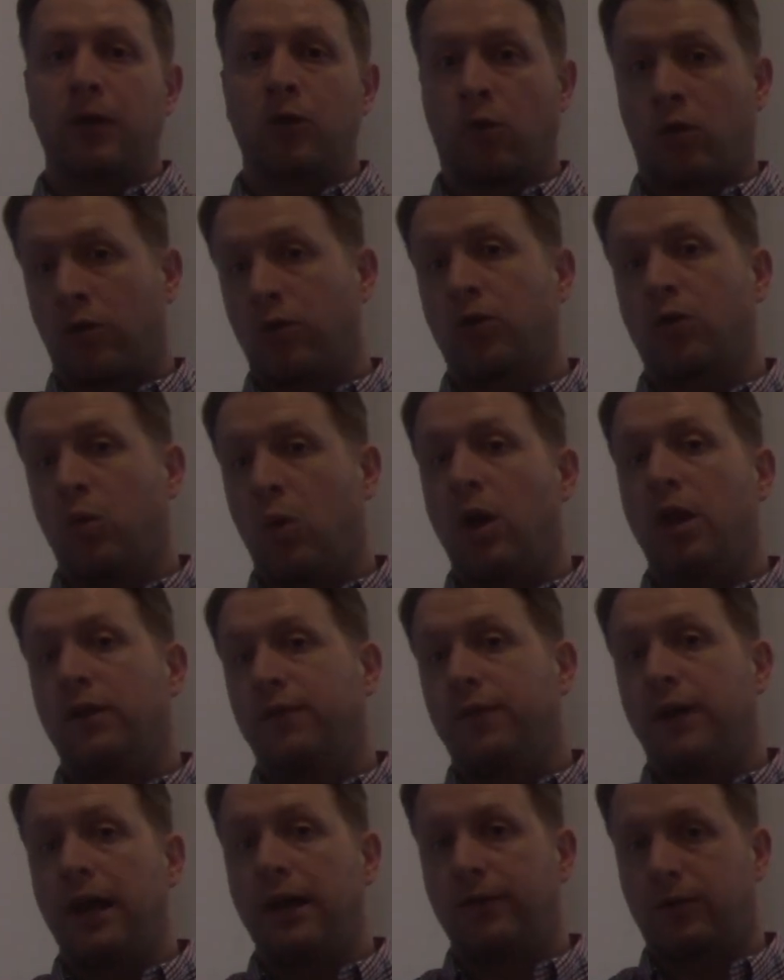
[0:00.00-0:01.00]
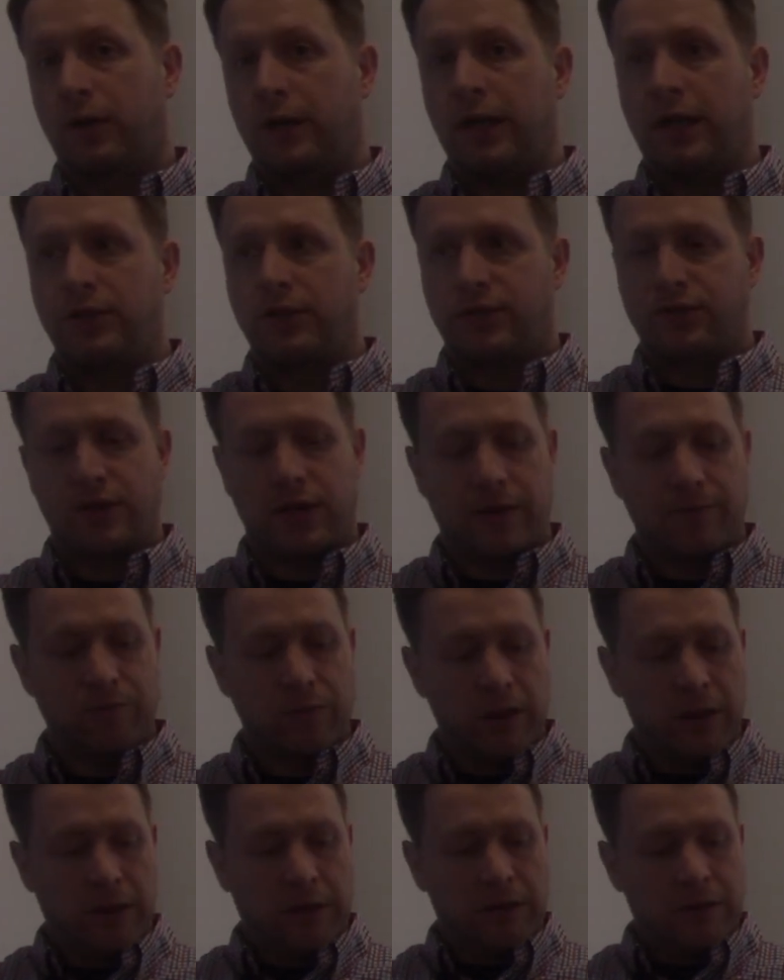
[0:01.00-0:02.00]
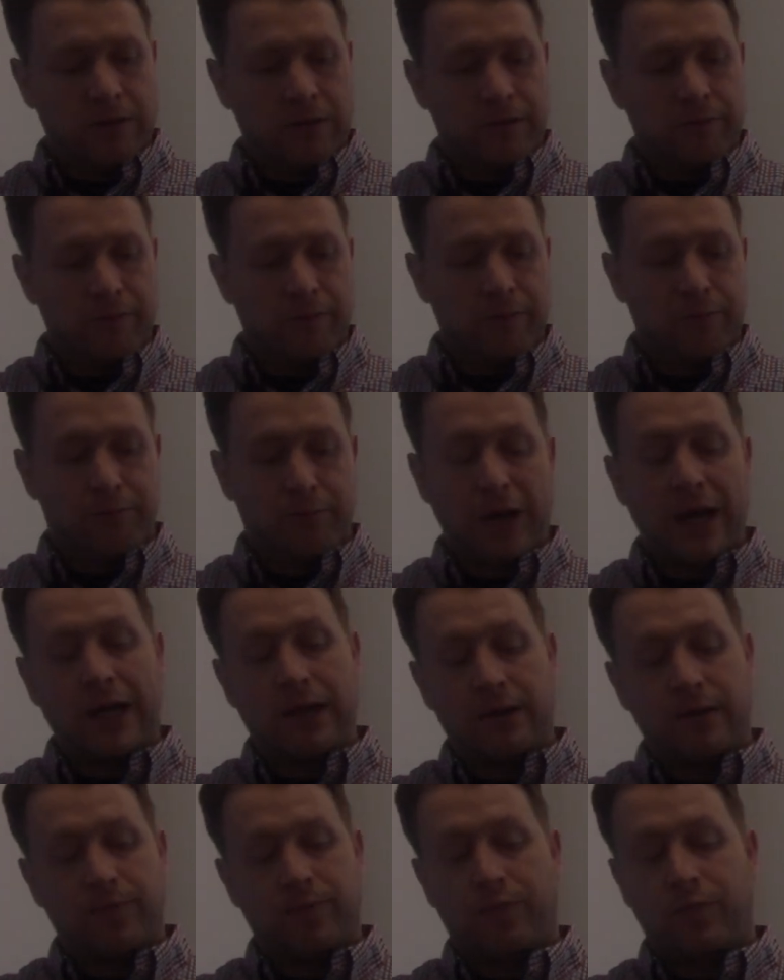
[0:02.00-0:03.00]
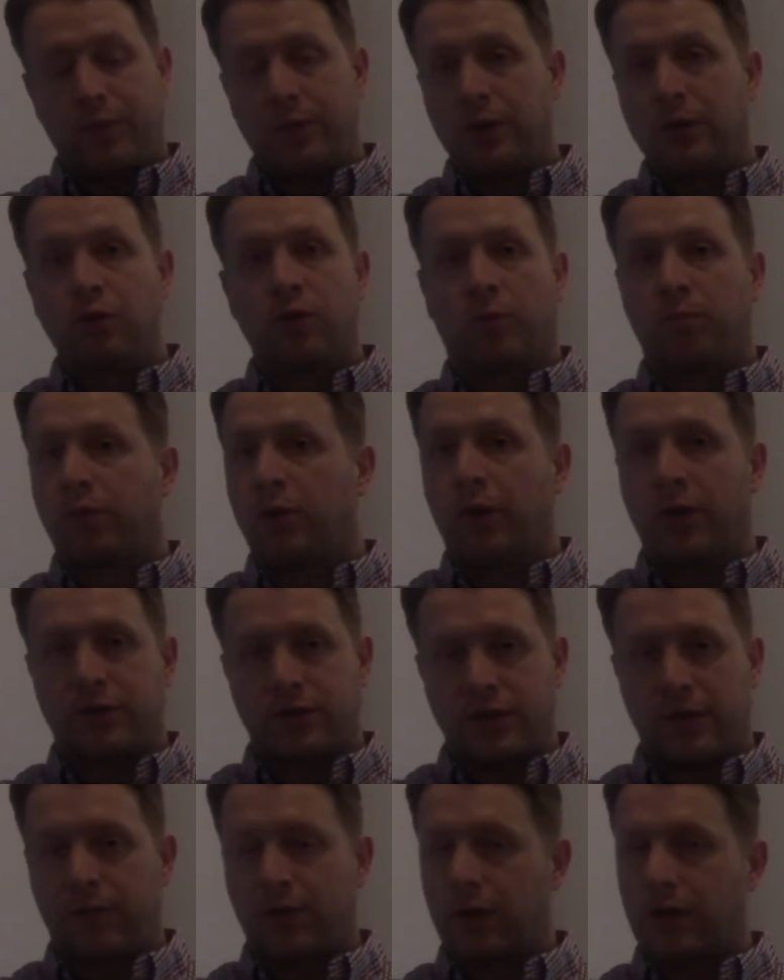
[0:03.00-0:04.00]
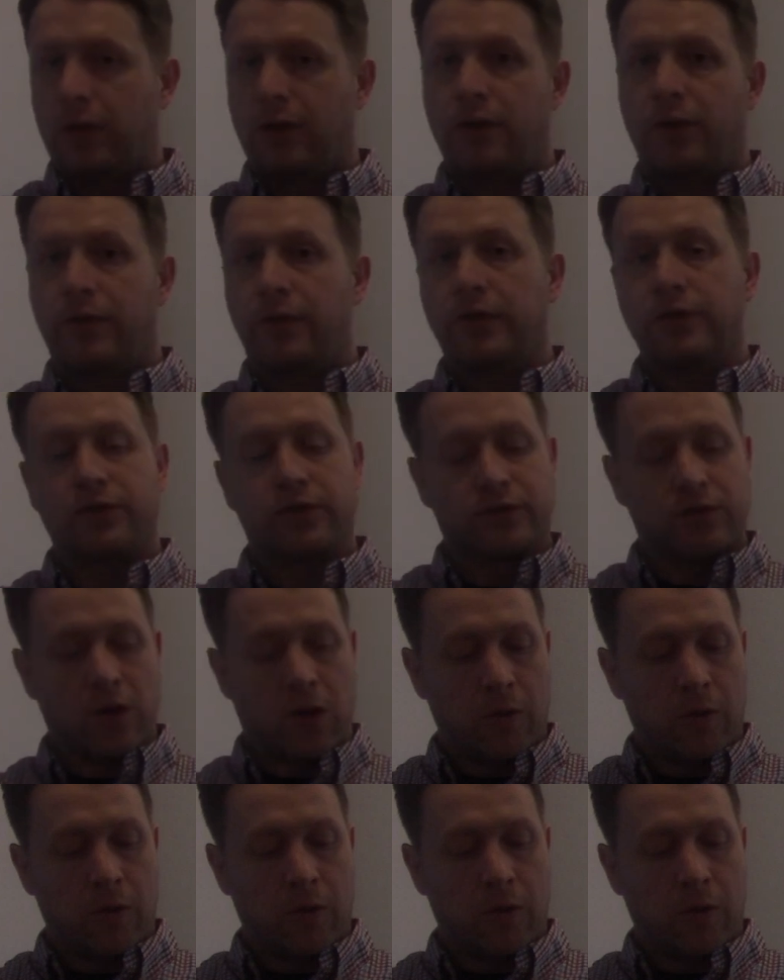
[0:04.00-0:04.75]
in order to qualify for an HSA. But your employer's never going to know this.